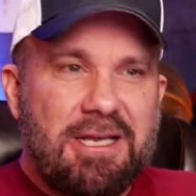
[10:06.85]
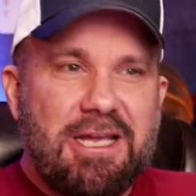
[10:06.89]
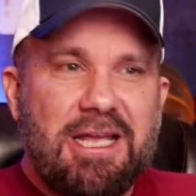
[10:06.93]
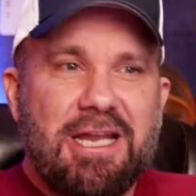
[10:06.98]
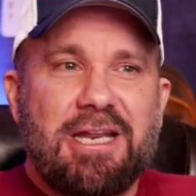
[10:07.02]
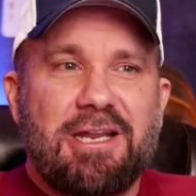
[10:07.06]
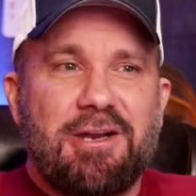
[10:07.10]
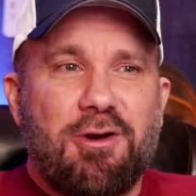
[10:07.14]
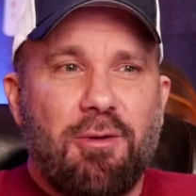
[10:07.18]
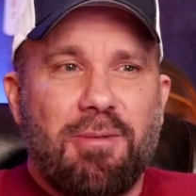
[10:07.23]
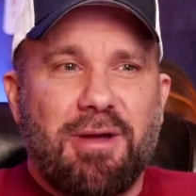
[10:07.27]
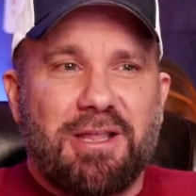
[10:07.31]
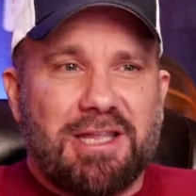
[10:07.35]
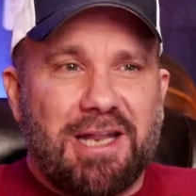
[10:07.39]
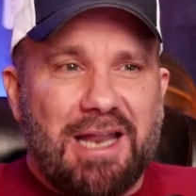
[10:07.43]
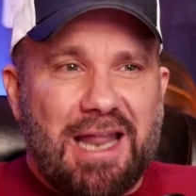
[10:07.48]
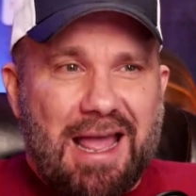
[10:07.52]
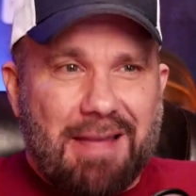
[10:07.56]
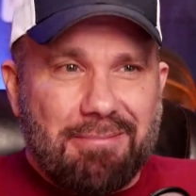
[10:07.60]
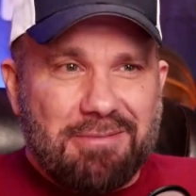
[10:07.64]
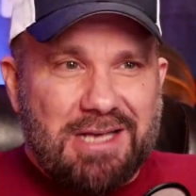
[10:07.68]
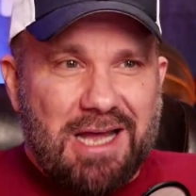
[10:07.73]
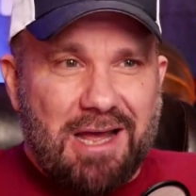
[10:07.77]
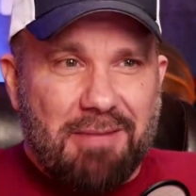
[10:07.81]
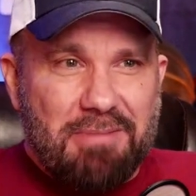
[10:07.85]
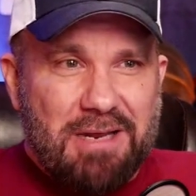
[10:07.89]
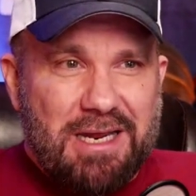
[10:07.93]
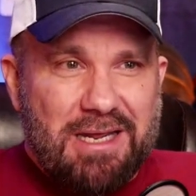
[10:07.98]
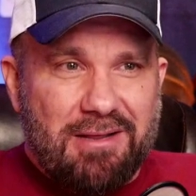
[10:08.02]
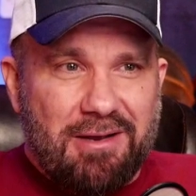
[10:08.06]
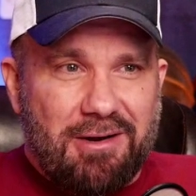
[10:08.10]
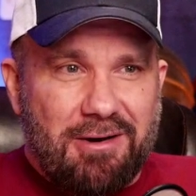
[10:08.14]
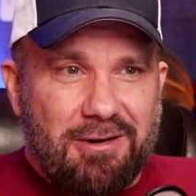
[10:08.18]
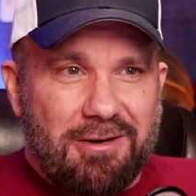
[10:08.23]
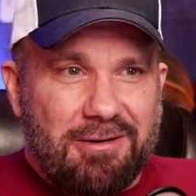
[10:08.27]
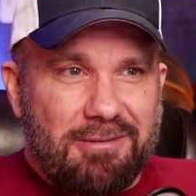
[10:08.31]
He didn't know about the laptop
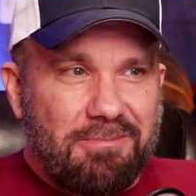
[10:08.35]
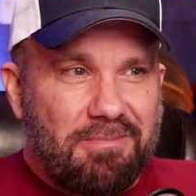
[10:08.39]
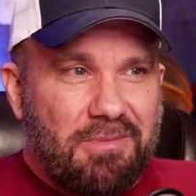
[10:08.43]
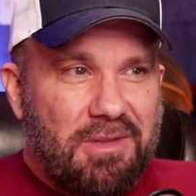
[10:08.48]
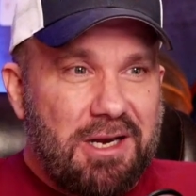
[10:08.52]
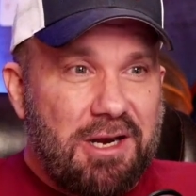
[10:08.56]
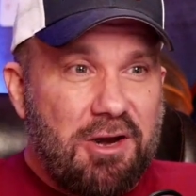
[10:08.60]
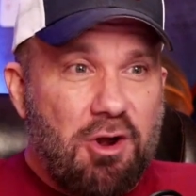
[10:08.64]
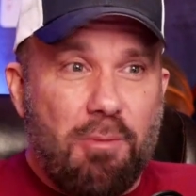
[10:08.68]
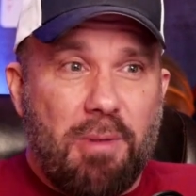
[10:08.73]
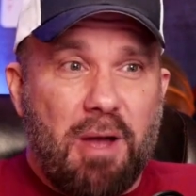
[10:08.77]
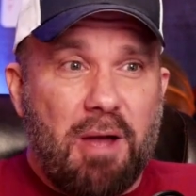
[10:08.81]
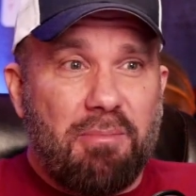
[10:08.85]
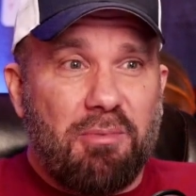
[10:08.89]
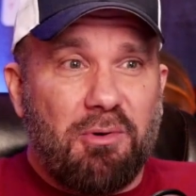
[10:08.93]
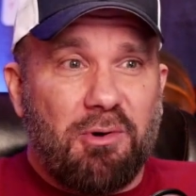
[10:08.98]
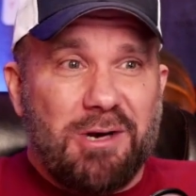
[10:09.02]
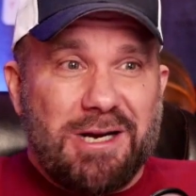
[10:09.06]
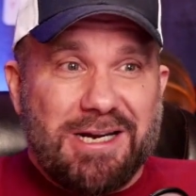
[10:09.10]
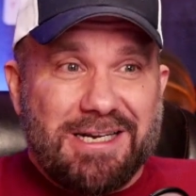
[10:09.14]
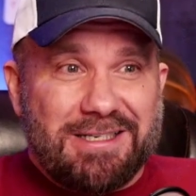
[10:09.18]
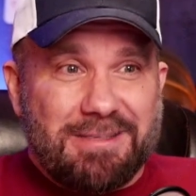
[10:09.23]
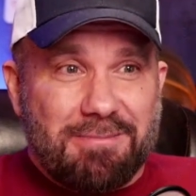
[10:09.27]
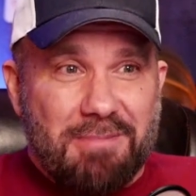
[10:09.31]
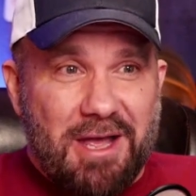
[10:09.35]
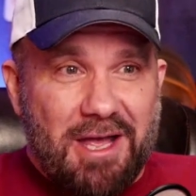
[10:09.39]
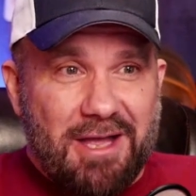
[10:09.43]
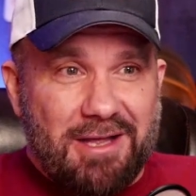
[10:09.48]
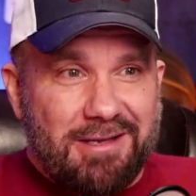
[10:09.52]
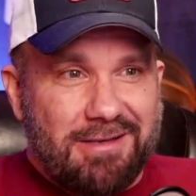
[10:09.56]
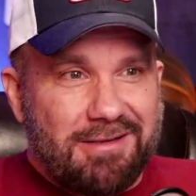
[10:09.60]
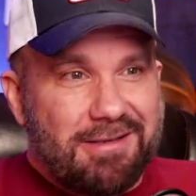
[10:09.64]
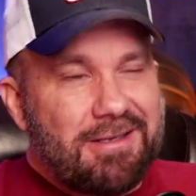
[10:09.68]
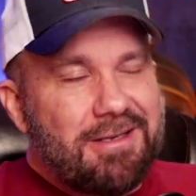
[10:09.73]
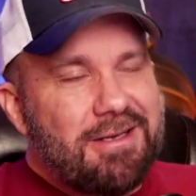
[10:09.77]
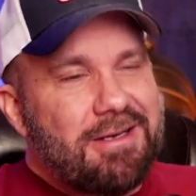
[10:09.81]
either. He didn't know about
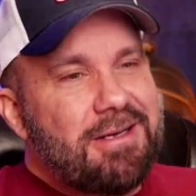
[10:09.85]
Burisma.